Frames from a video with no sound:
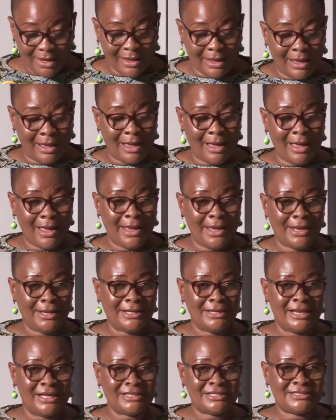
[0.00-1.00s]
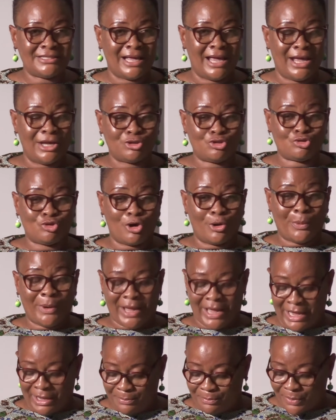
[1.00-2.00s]
In this
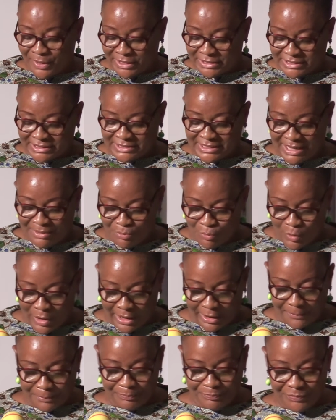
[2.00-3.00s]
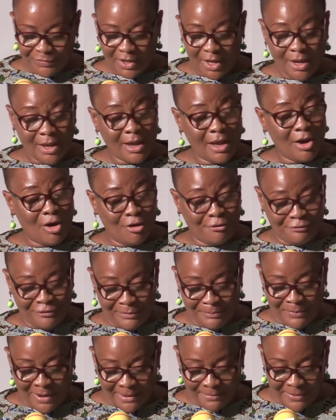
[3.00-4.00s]
story I picked somewhere of
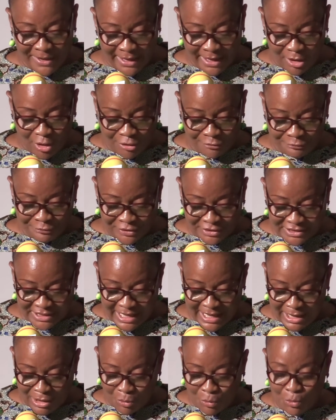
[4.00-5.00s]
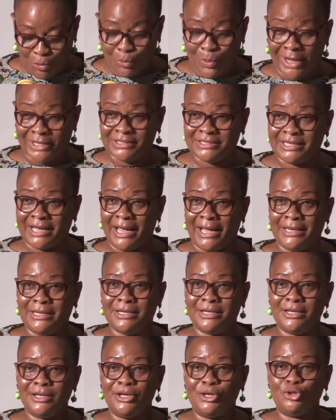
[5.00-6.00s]
a public officer who
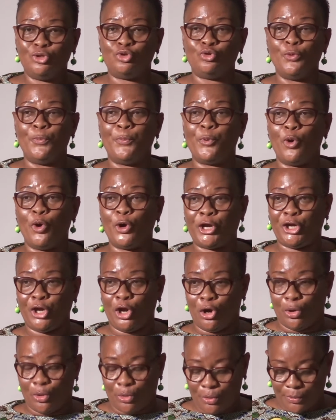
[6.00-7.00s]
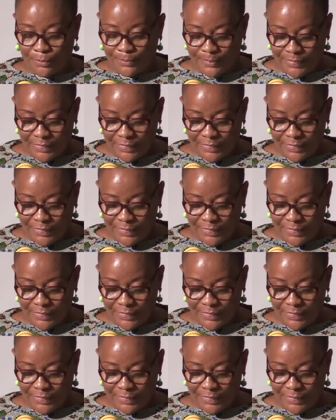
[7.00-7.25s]
wanted to procure